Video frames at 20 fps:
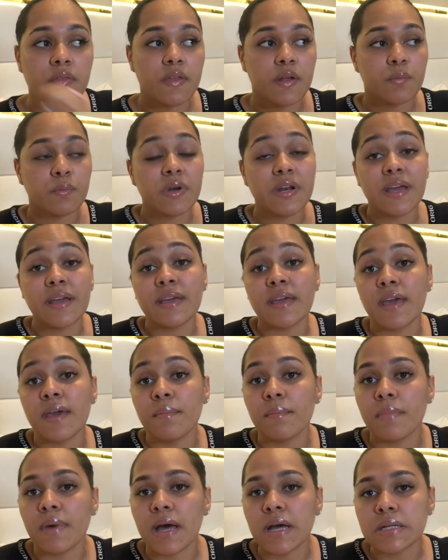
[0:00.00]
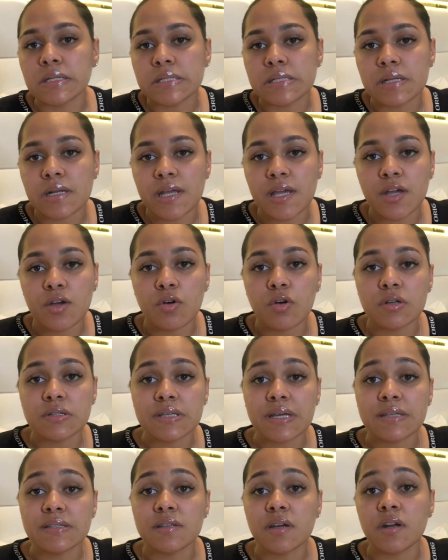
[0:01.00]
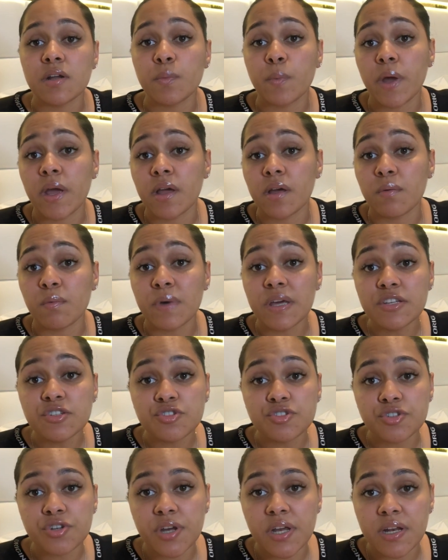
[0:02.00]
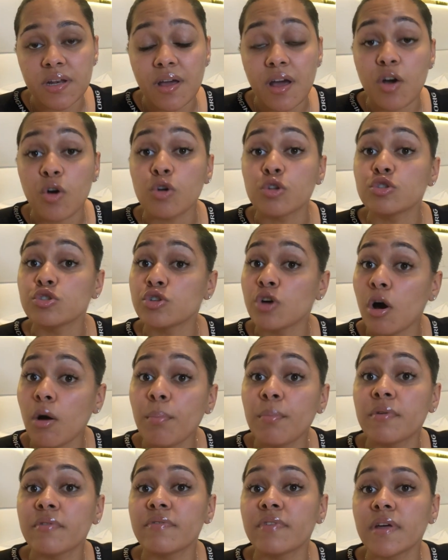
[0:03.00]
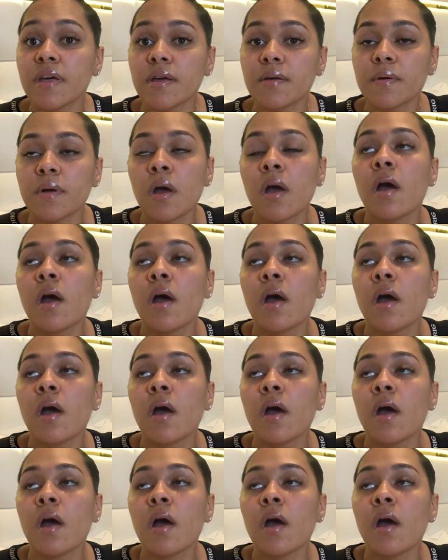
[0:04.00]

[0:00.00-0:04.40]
Then when I came back to Lagos, I started wearing a waist trainer on top of it.